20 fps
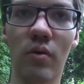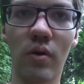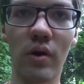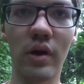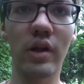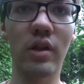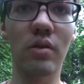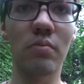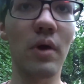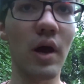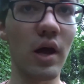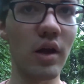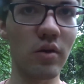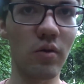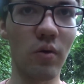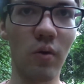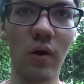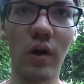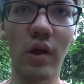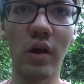oil upon
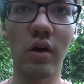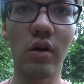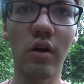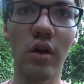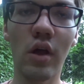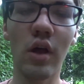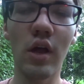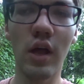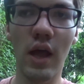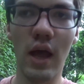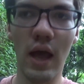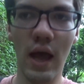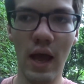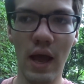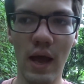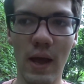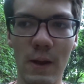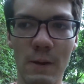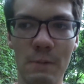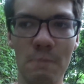oil,
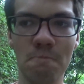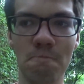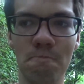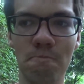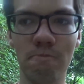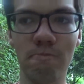and